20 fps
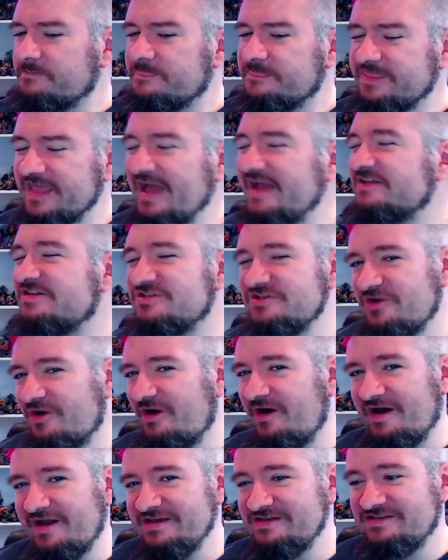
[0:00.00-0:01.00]
That's not
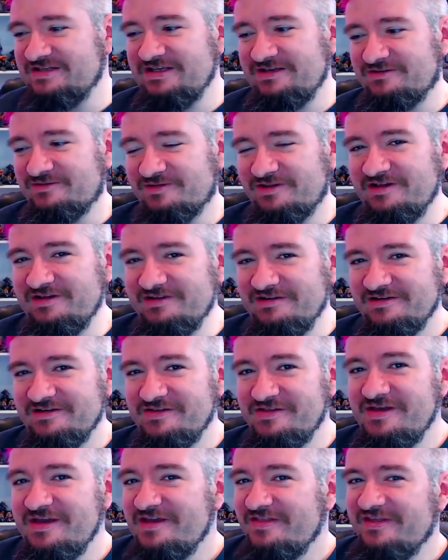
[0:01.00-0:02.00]
ideal.
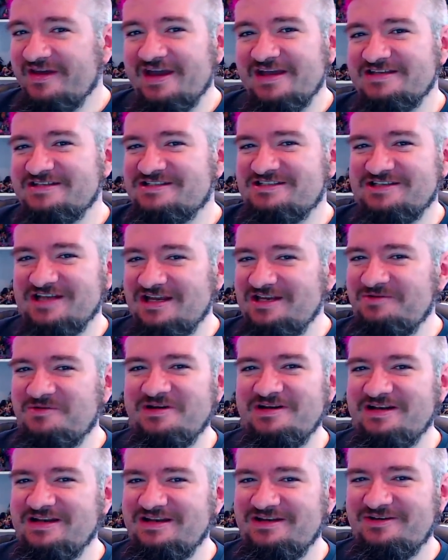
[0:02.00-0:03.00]
That's
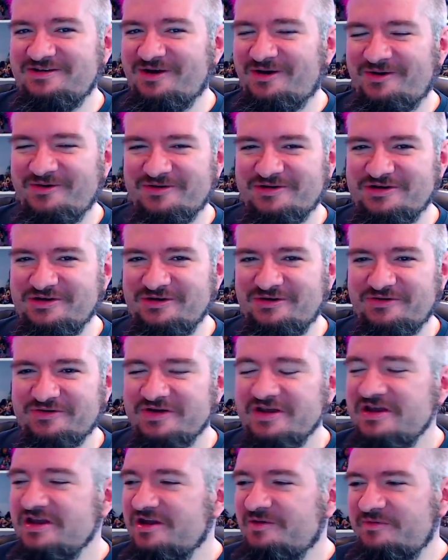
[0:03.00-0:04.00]
genuinely not good.
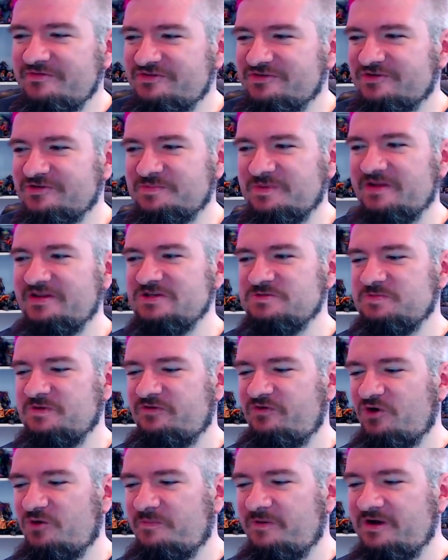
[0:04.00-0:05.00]
We've talked about this
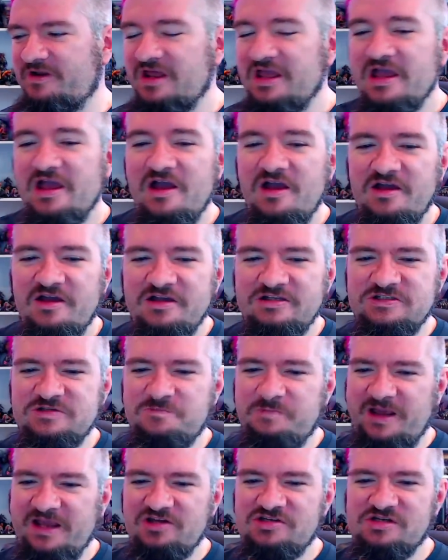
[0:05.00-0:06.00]
before, but
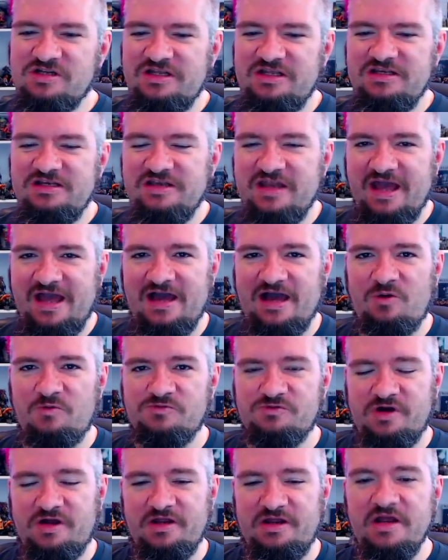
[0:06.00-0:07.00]
especially now,
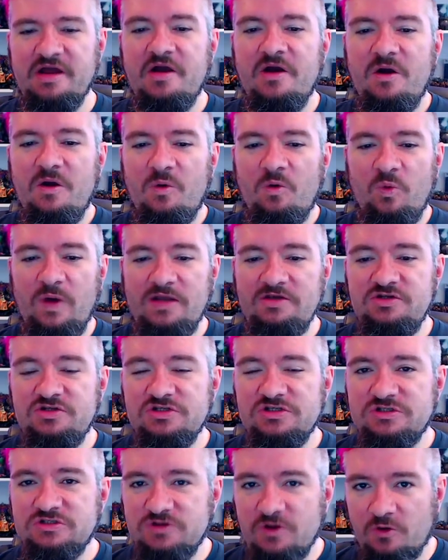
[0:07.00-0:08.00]
right? When
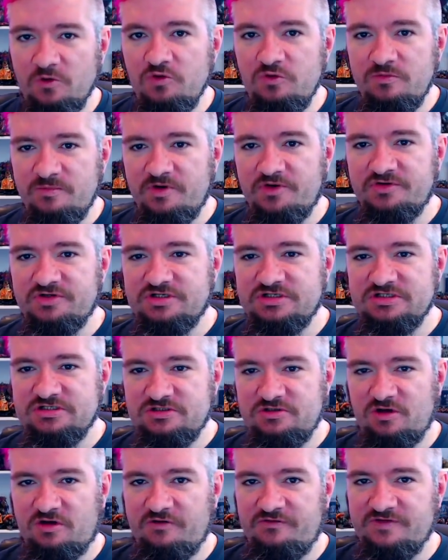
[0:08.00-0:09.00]
so much
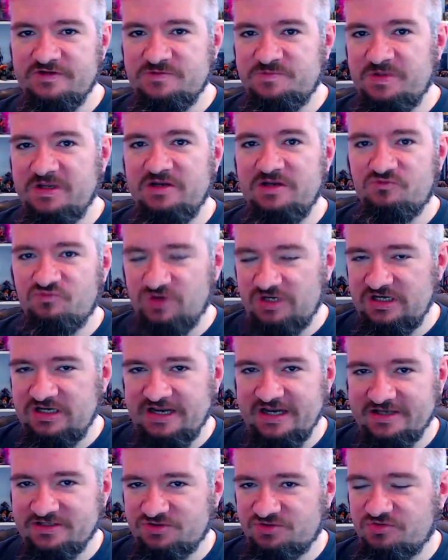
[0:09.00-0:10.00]
stuff is being
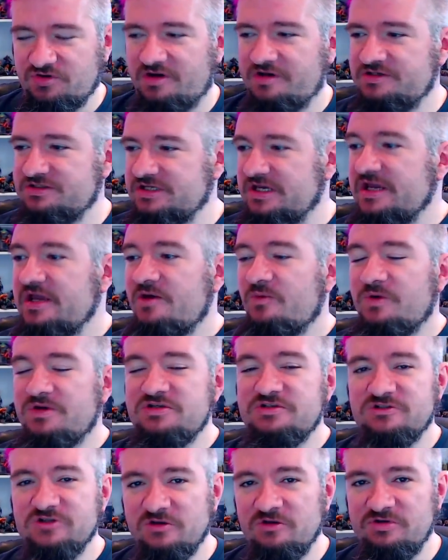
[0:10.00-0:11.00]
recategorized, when
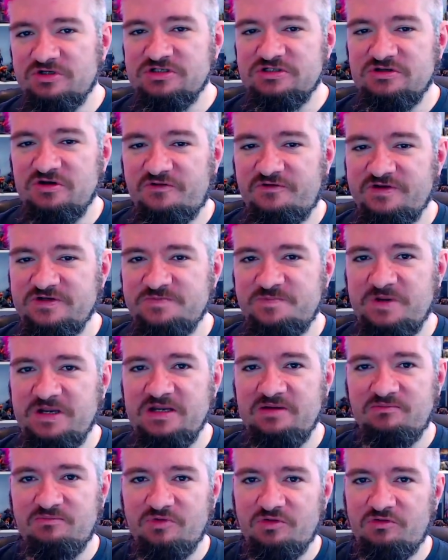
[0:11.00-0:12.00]
so much stuff is
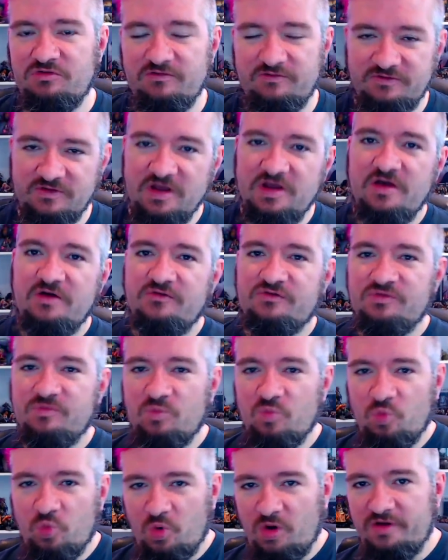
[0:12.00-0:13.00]
being moved
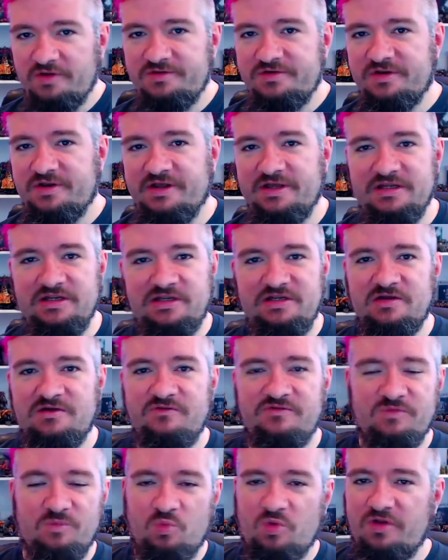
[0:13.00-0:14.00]
from
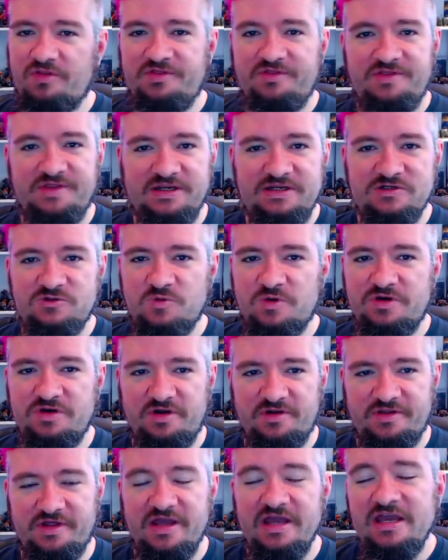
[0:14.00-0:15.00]
one thing to
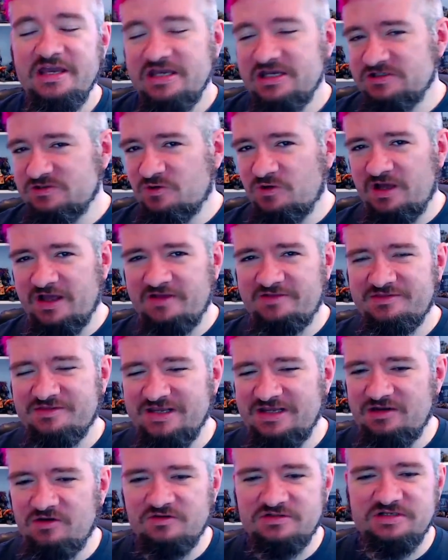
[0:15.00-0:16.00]
another,
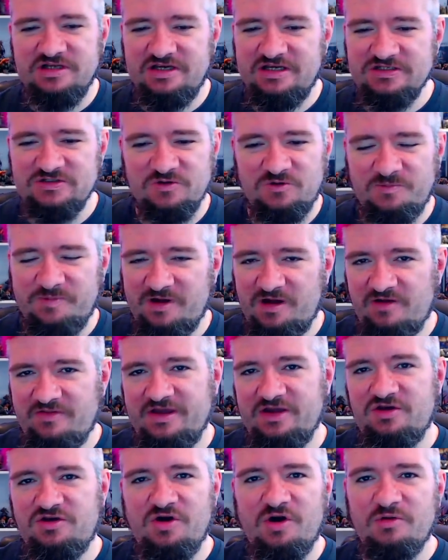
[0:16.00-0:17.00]
it looks like it's all part of
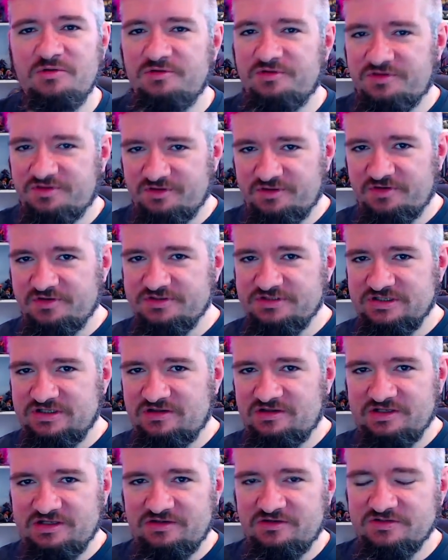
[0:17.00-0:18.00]
that Code 30
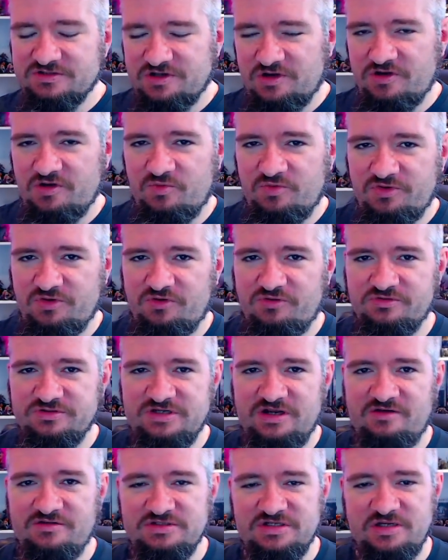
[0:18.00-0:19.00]
thing that's going on with the Horus
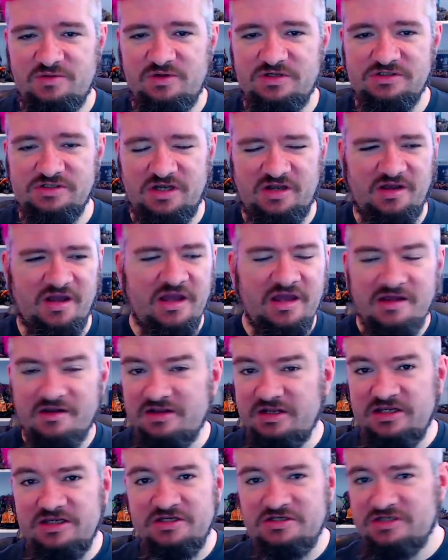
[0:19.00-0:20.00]
Heresy, which
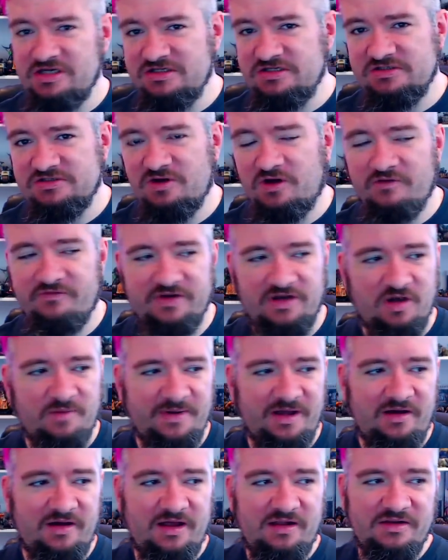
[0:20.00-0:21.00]
Leaky Cheese has got a video
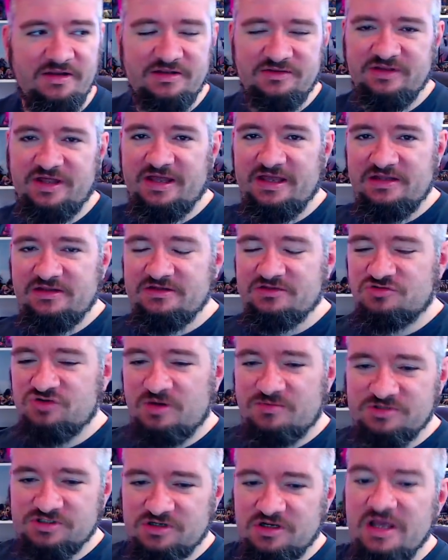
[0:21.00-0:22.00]
about. I'll link that in the
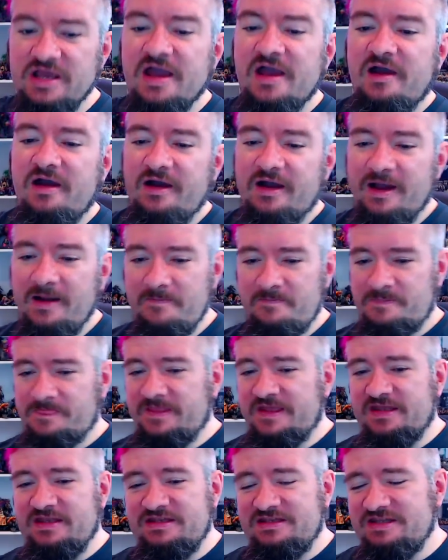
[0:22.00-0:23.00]
description.
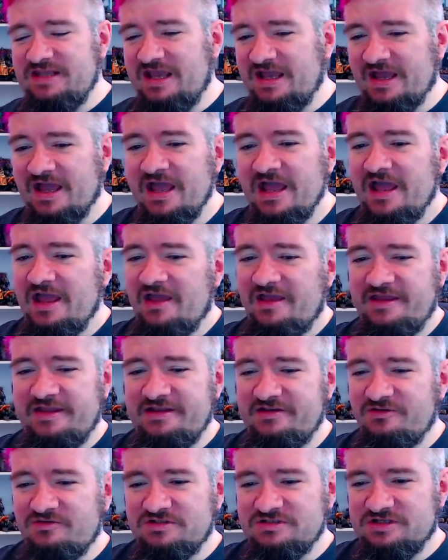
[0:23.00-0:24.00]
Yeah, it
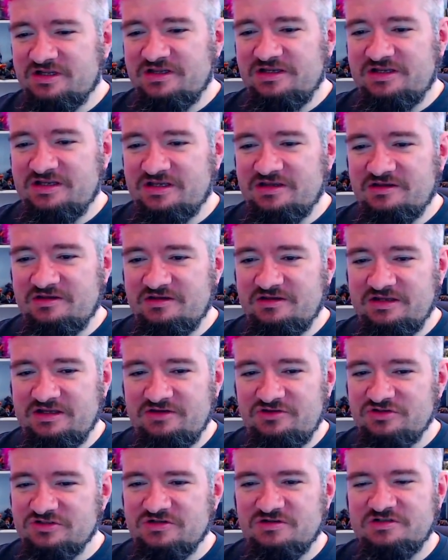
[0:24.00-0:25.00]

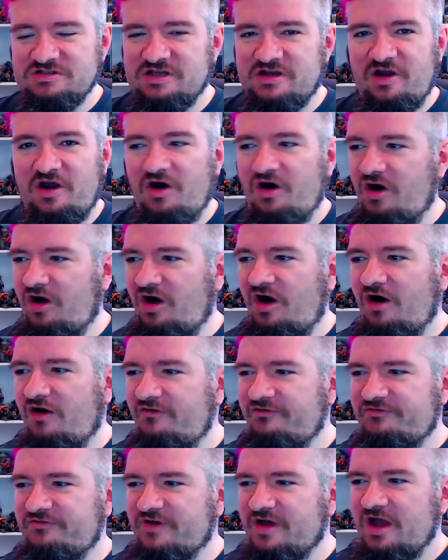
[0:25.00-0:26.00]
just looks like
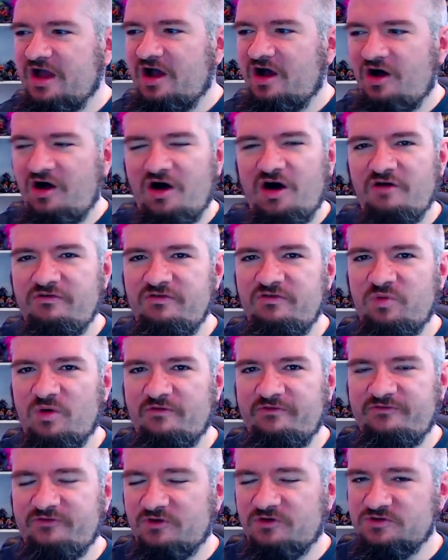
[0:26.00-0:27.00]
half of what
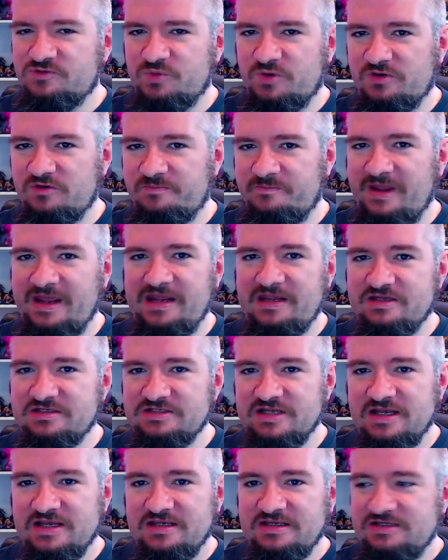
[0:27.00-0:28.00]
Forge World makes
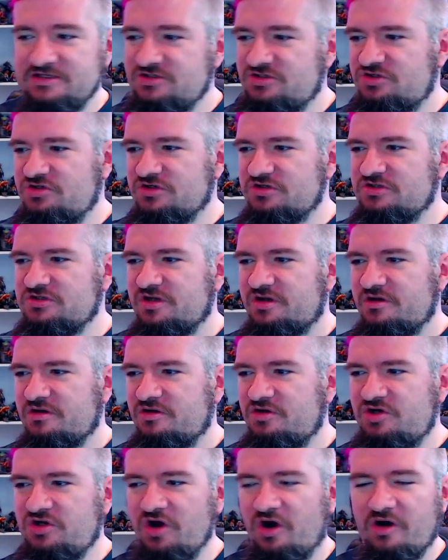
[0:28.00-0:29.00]
is just
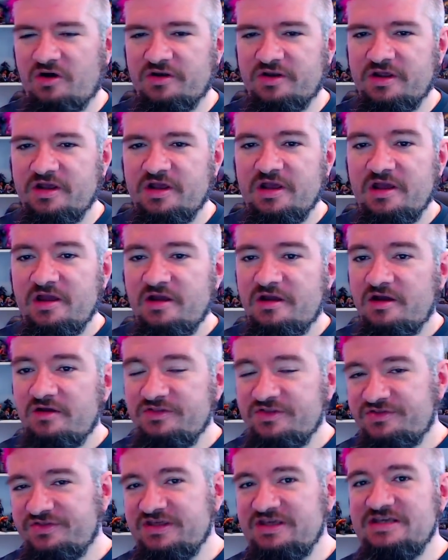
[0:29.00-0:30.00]
gone. And
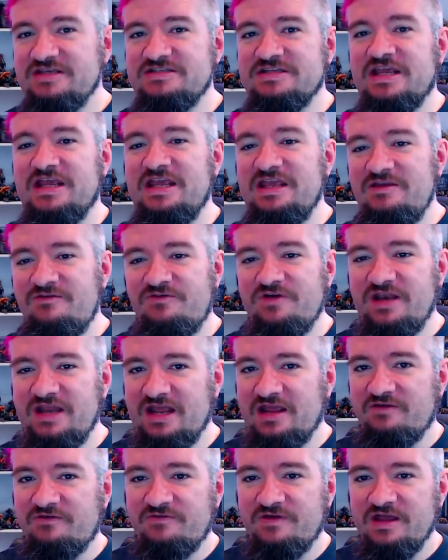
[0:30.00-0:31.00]
the thing is, even
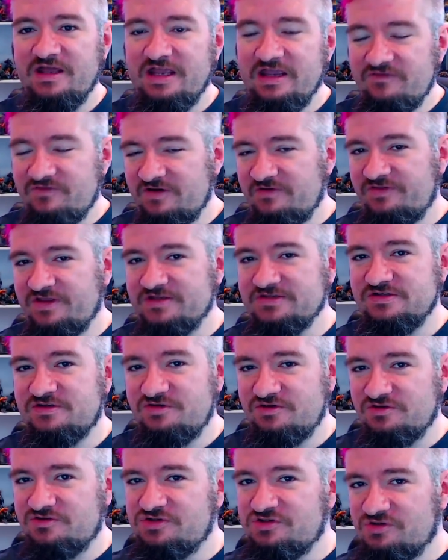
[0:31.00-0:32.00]
if there's a
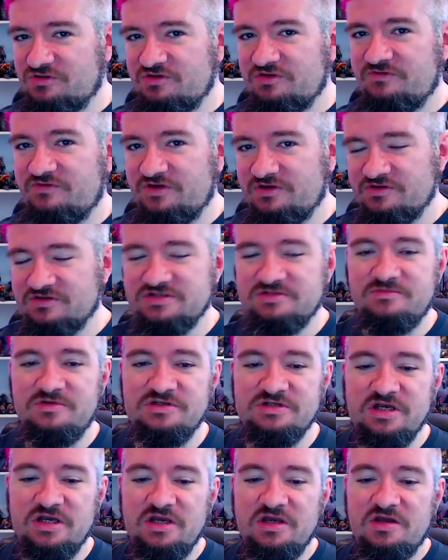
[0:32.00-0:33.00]
good chunk of your
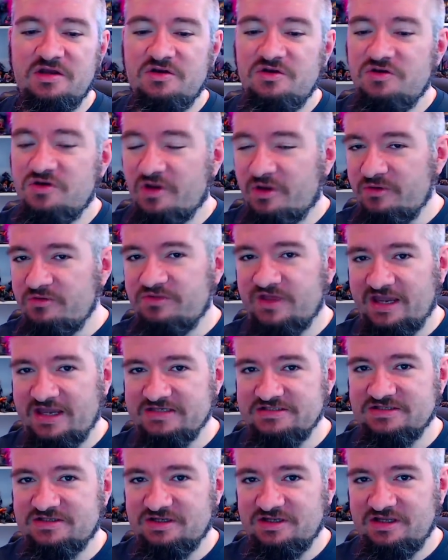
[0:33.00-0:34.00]
customers know that
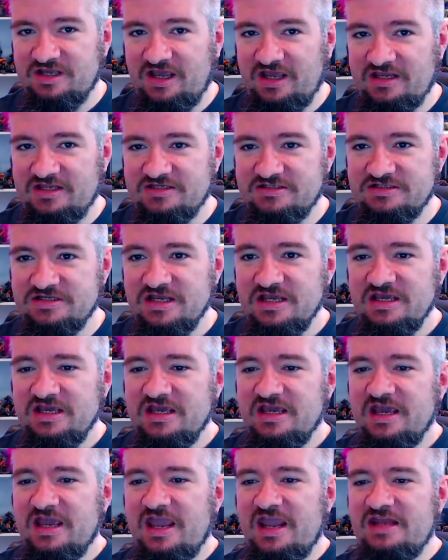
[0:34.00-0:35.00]
isn't the case,
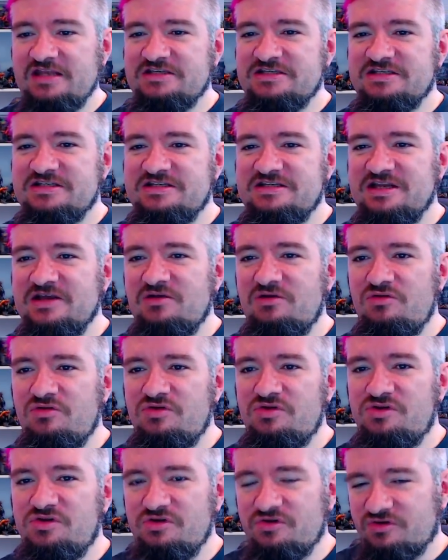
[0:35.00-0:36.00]
it still
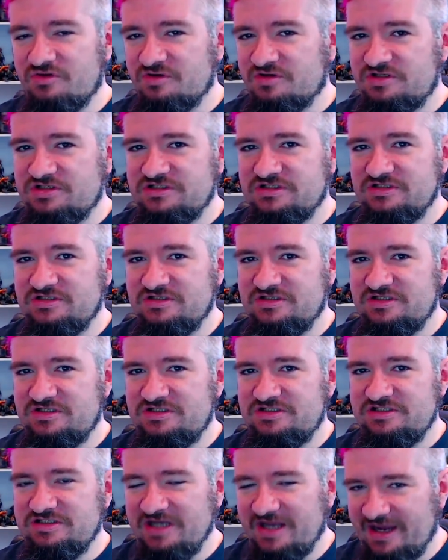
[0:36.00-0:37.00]
looks
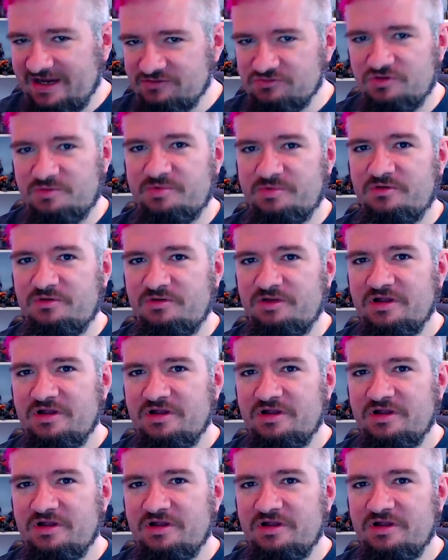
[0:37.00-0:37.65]
terrible,